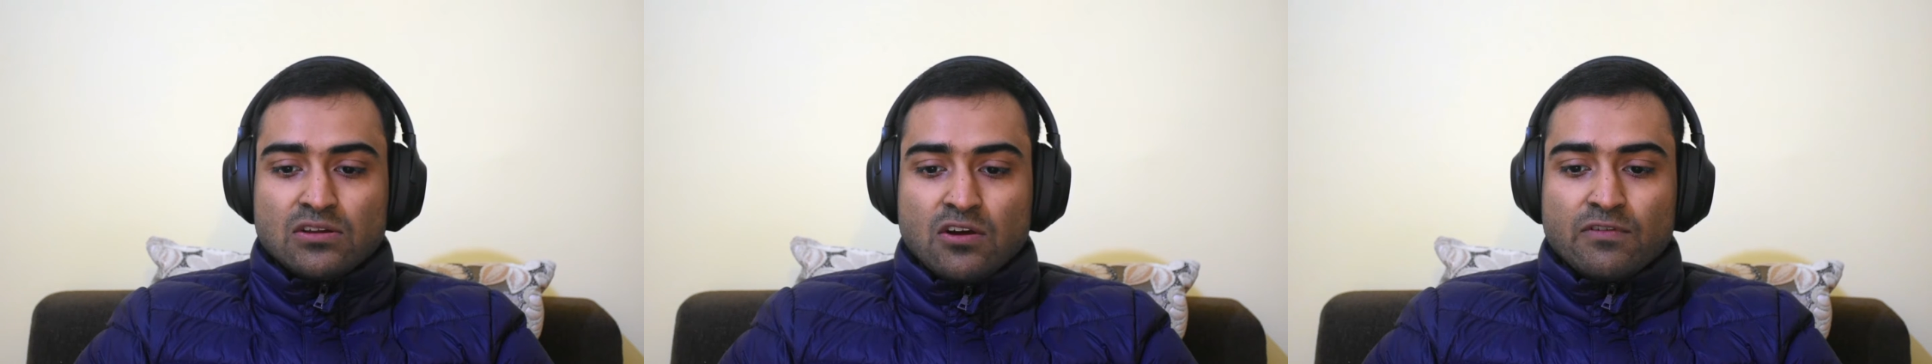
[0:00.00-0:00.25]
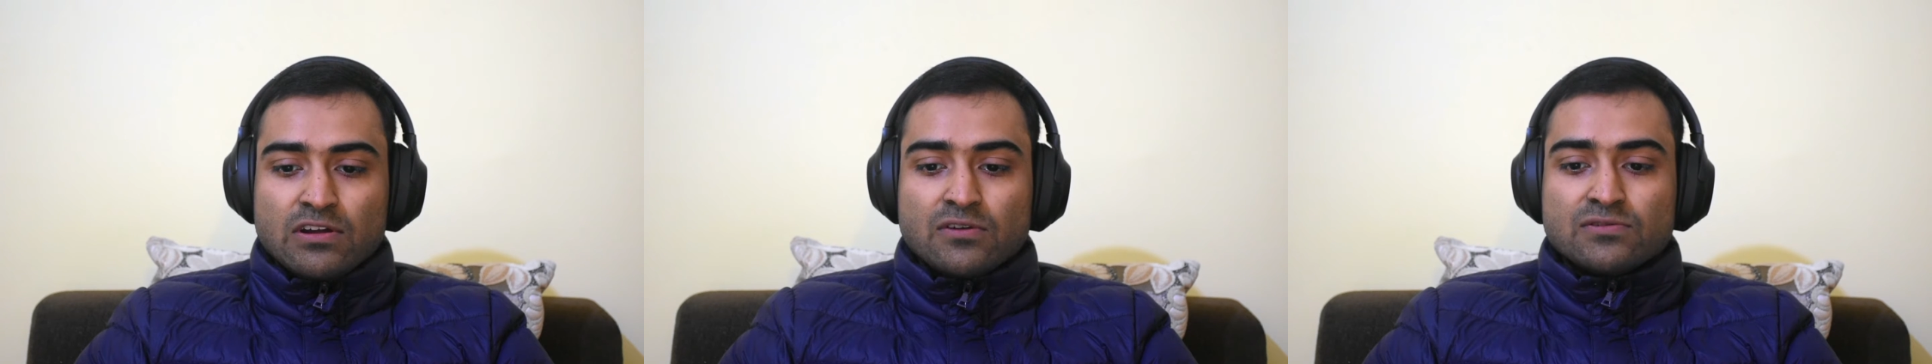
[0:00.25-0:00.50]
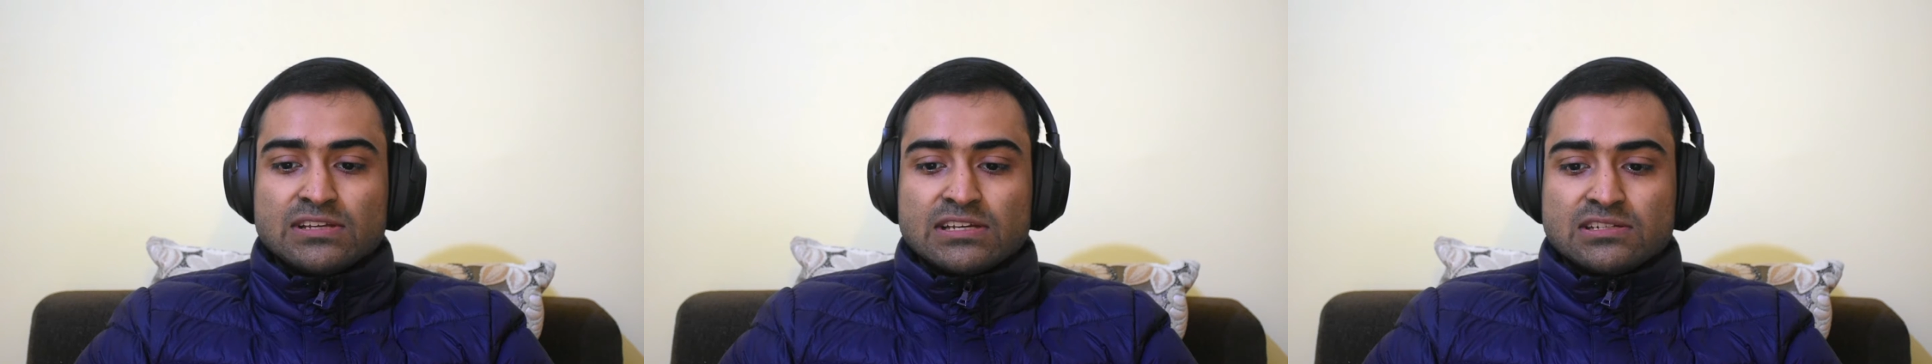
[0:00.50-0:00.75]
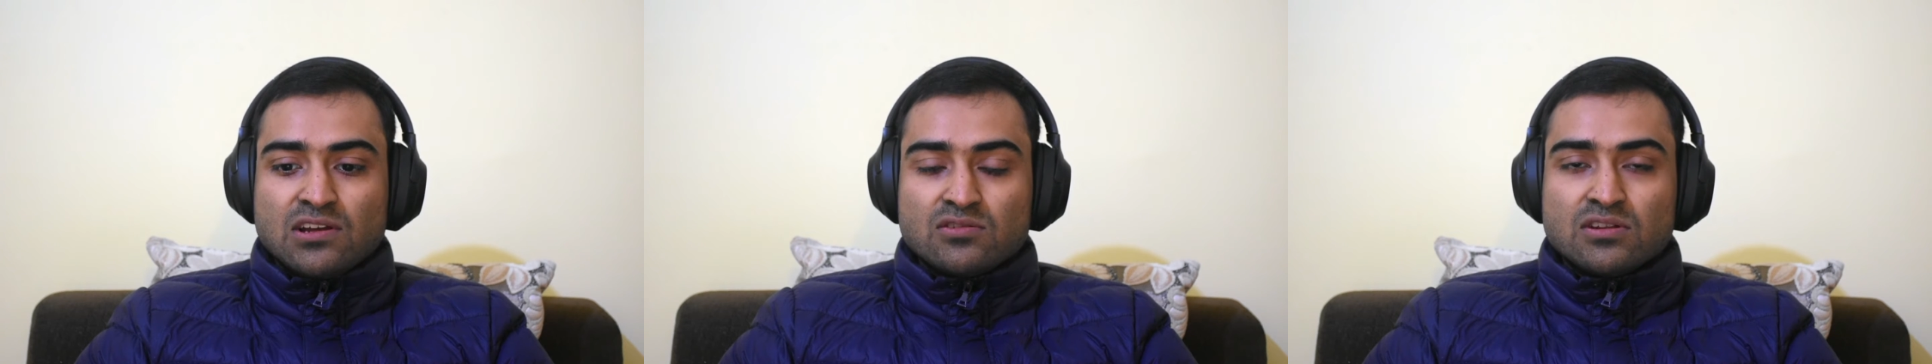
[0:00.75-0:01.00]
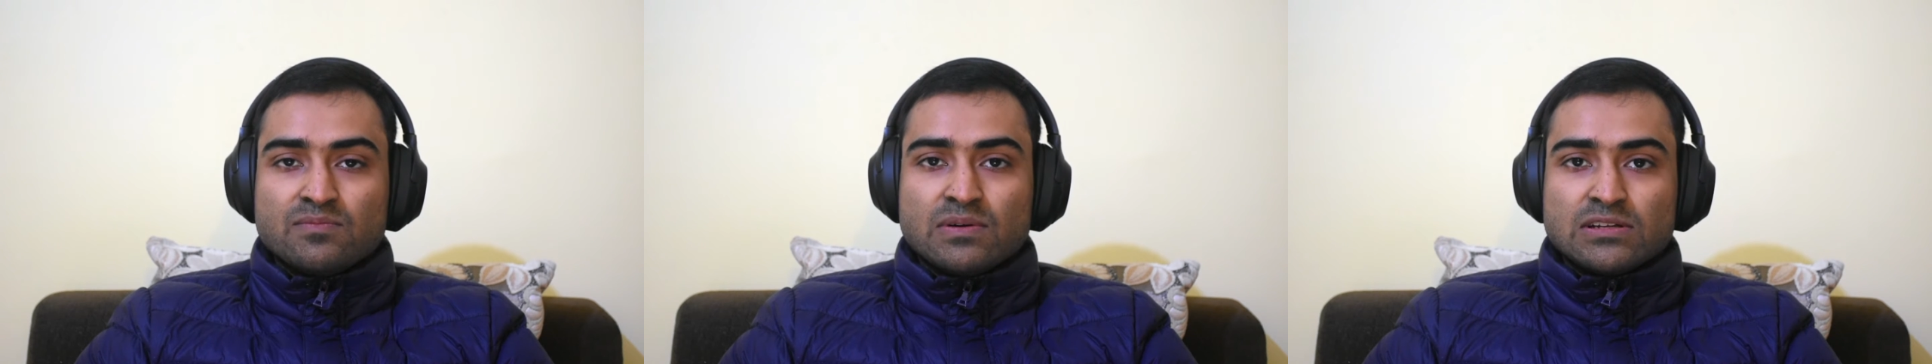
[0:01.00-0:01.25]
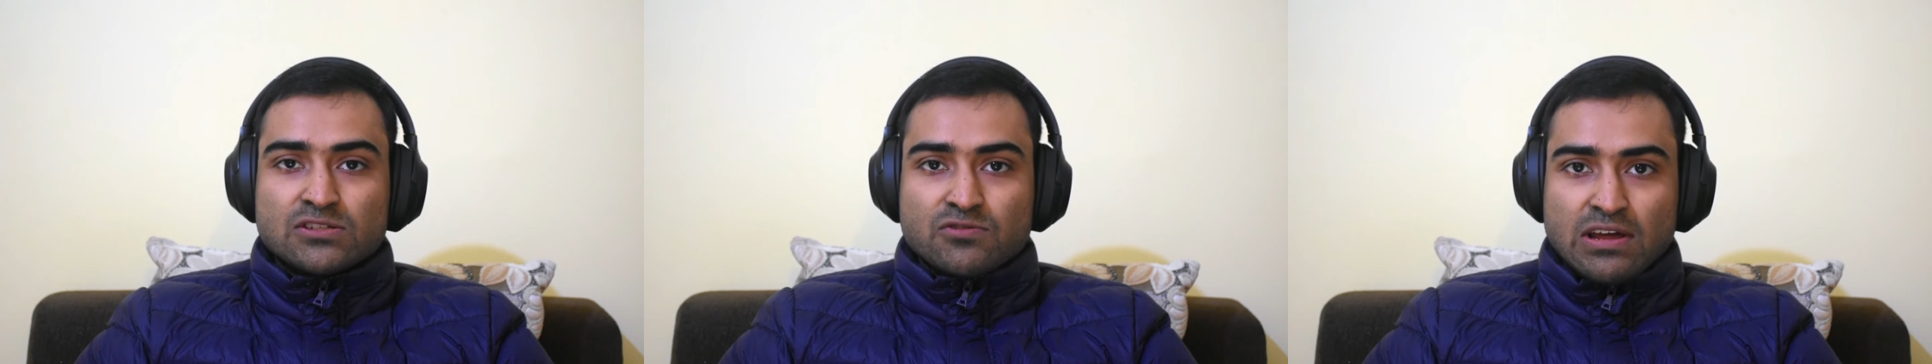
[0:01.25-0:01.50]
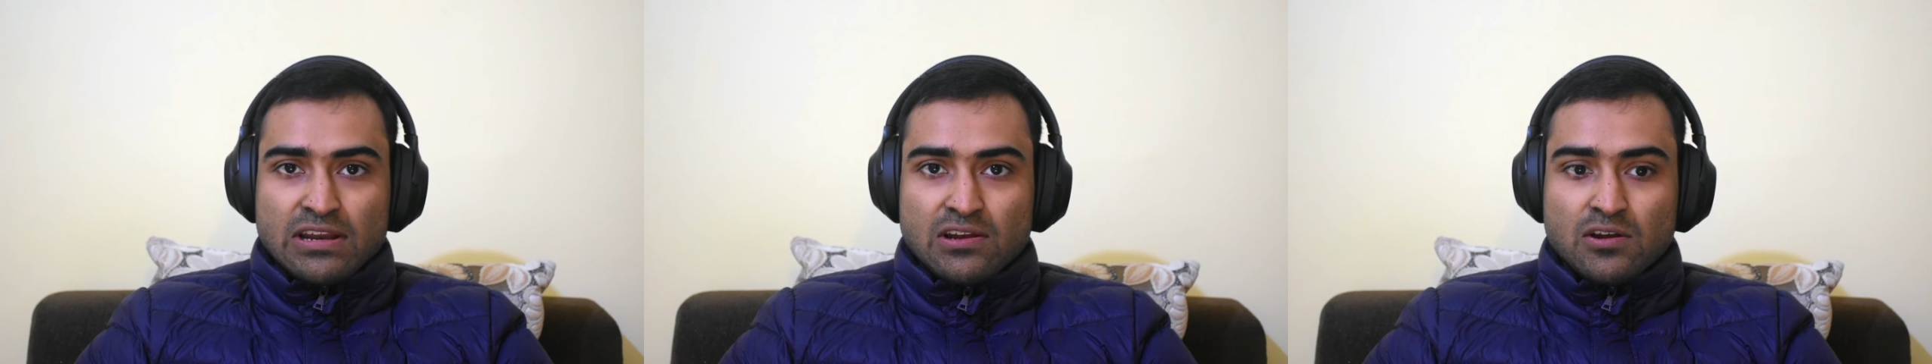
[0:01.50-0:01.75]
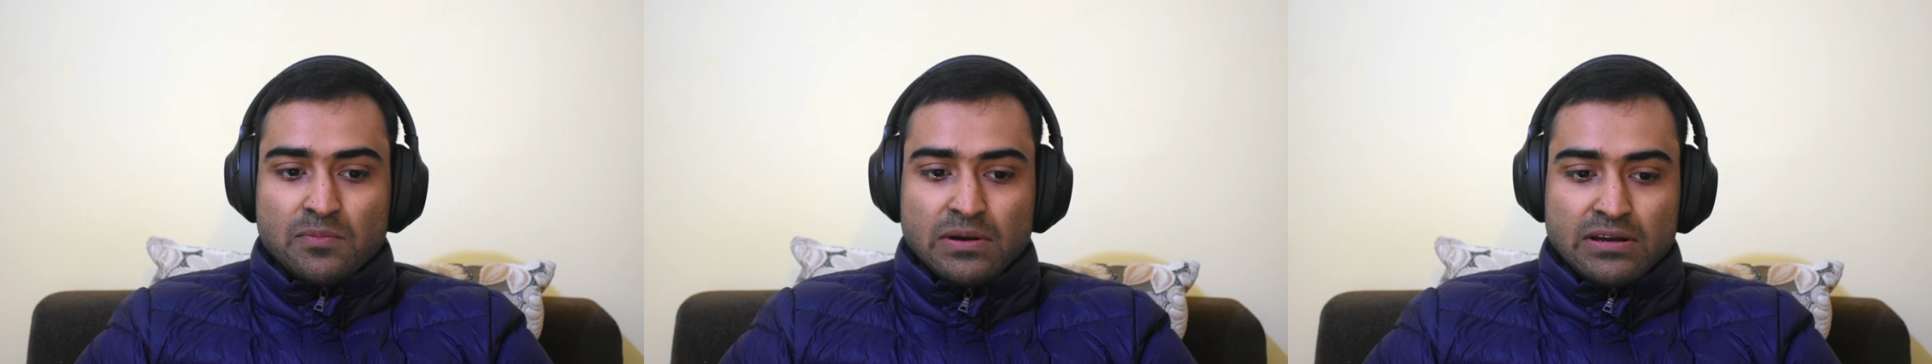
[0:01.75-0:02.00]
of around 6,000 per square
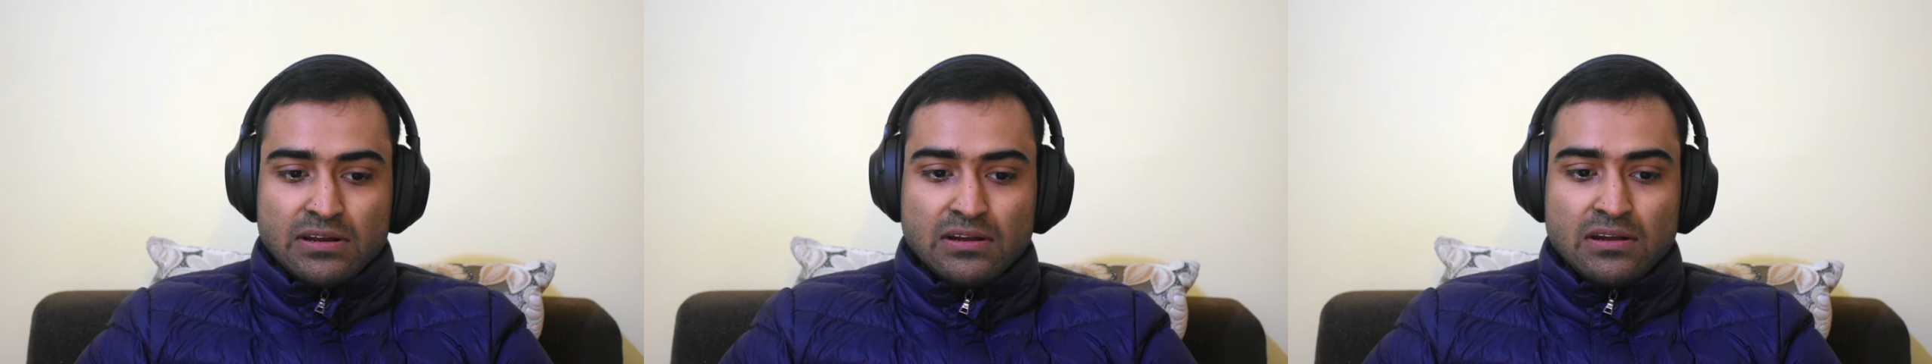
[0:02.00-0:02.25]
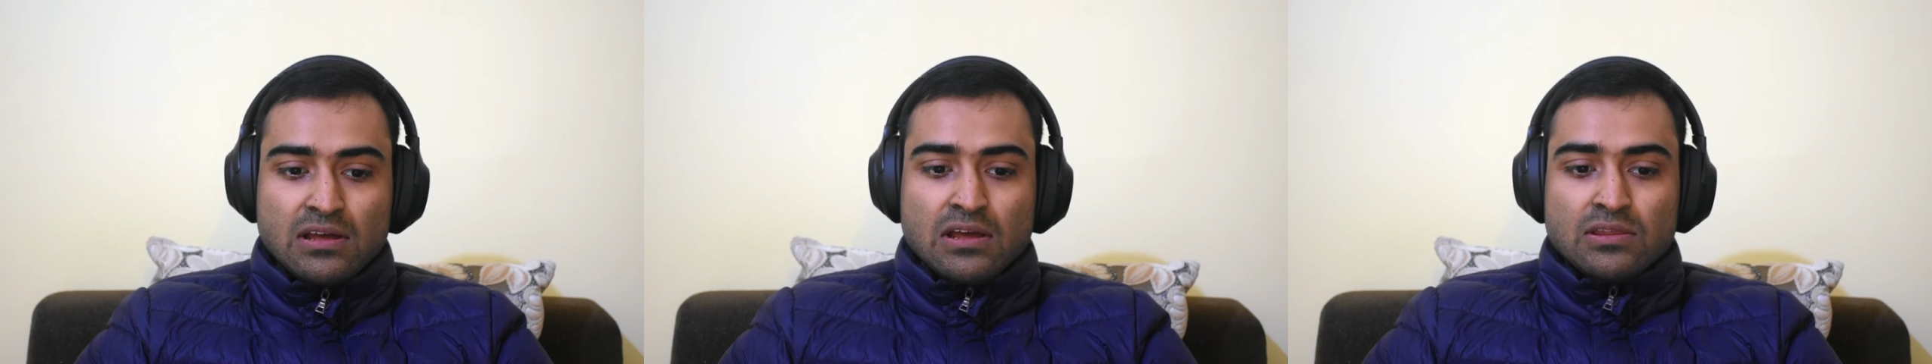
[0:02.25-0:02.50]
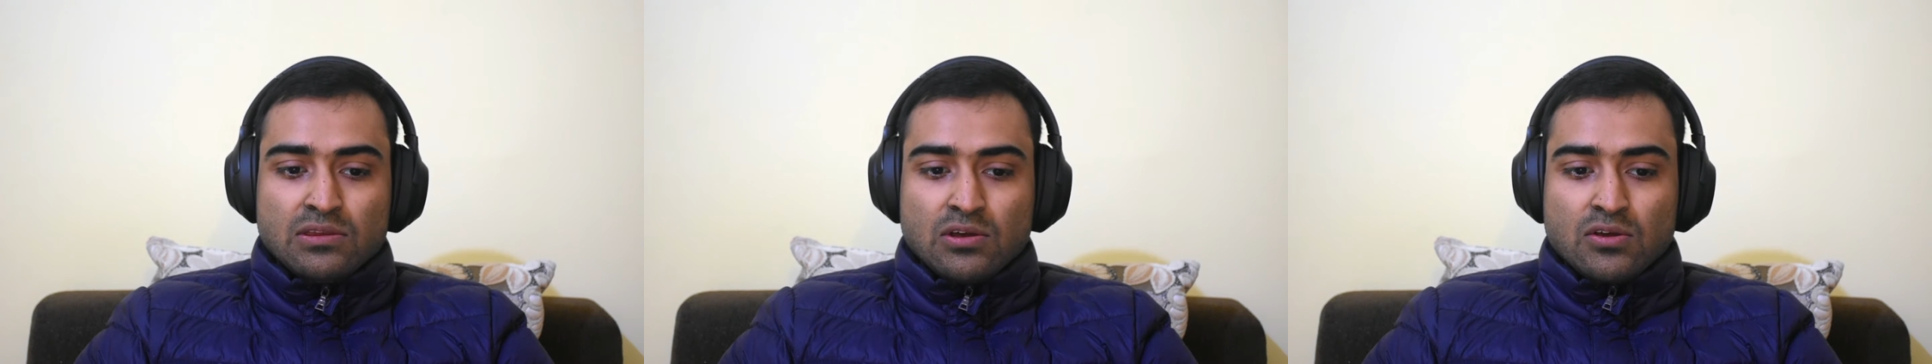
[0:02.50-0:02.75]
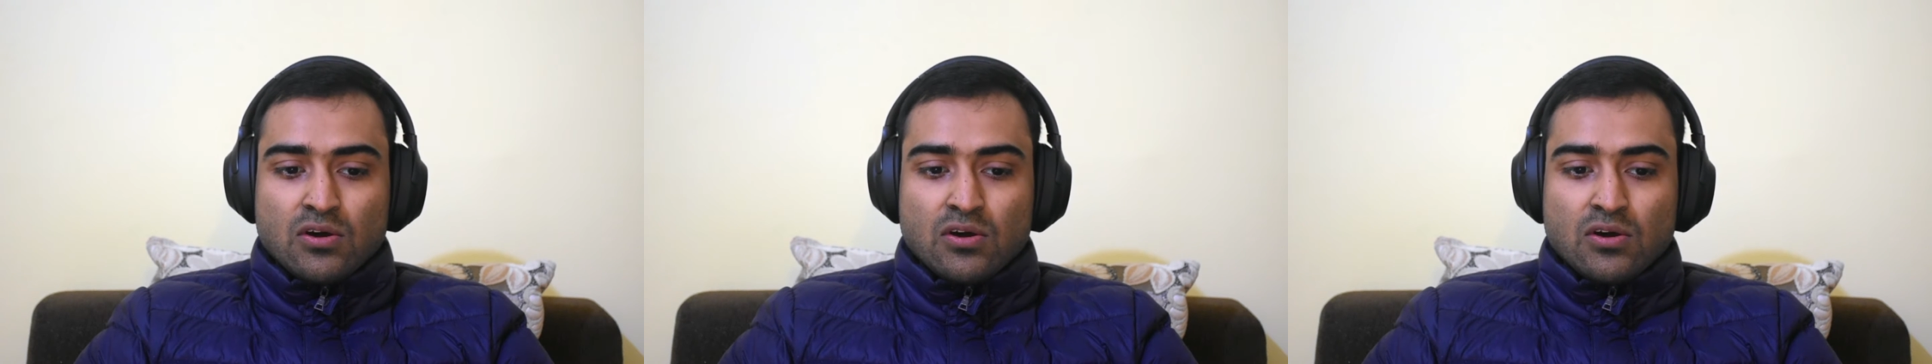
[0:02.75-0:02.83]
kilometer. New